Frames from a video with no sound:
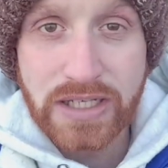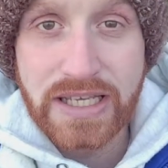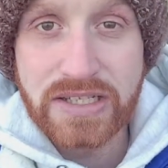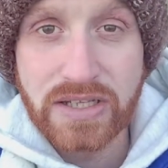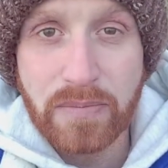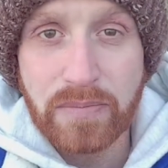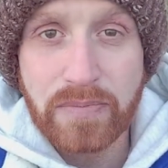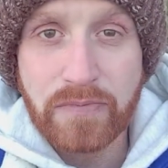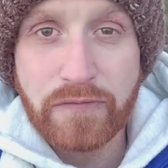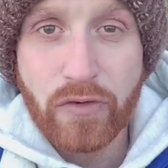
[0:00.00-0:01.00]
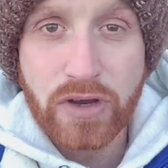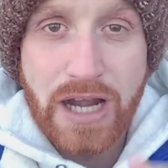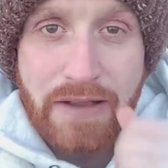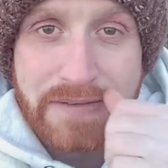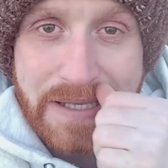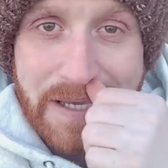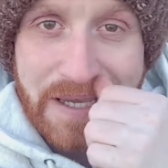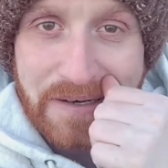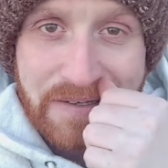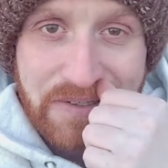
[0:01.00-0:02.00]
get some photographs
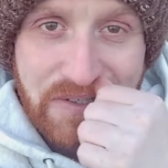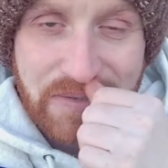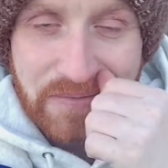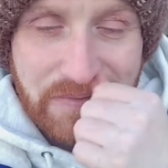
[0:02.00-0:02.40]
taken, just